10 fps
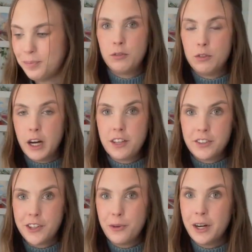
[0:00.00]
For
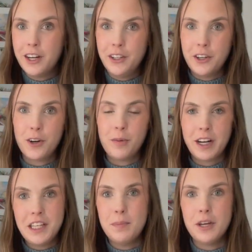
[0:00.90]
external wear, you're going to
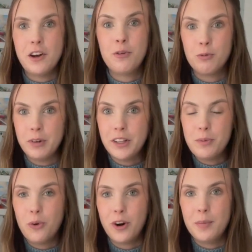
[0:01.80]
want to keep it really
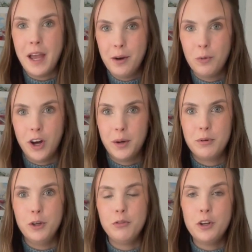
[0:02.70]
warm and
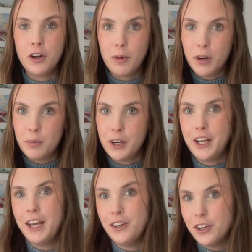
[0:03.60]
waterproof. You're going to want to
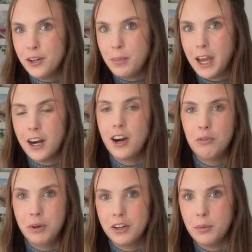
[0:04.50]
bring a good pair of
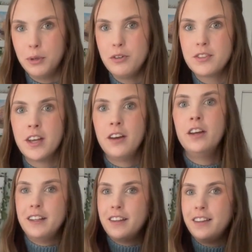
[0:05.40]
winter boots.
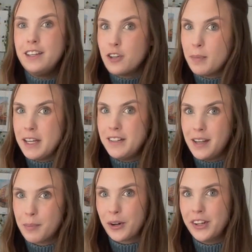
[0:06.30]
These are my
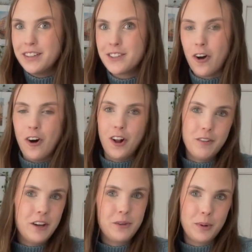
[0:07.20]
Timberlands. All of
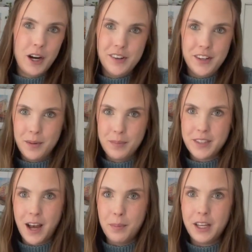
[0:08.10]
us wear our Tims
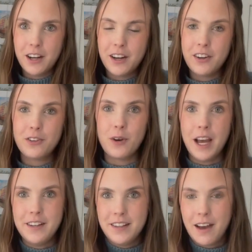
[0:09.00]
up here, so
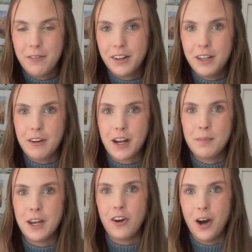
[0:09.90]
I definitely
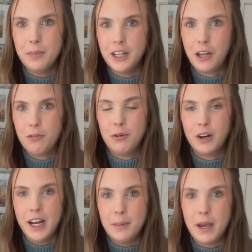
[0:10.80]
recommend opting
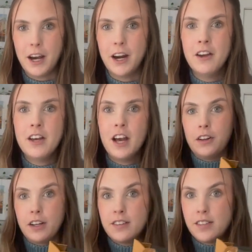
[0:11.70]
for a pair that
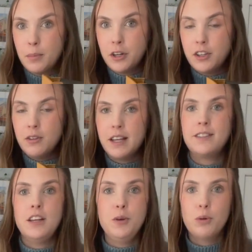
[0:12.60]
looks similar to this
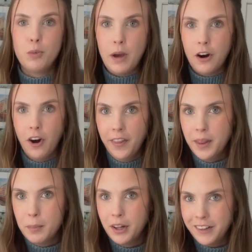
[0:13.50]
that you will wear on the
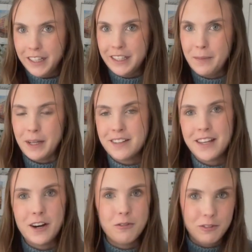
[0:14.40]
plane, because they
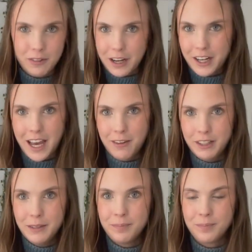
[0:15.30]
are very
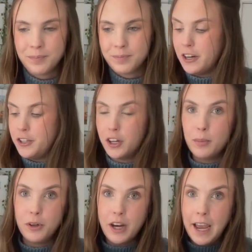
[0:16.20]
heavy. They're
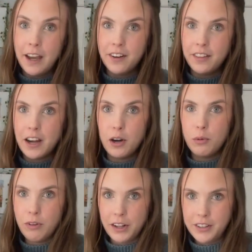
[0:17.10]
durable and they're
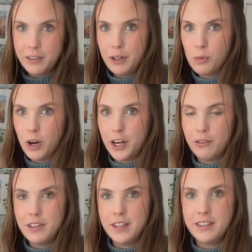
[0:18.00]
relatively water
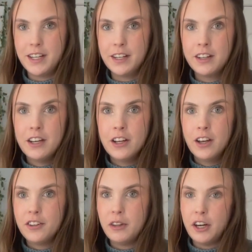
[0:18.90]
resistant,
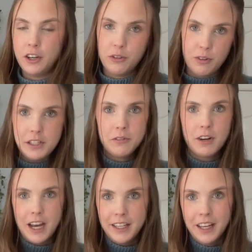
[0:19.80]
so they are great for
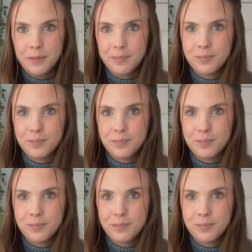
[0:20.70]
hiking.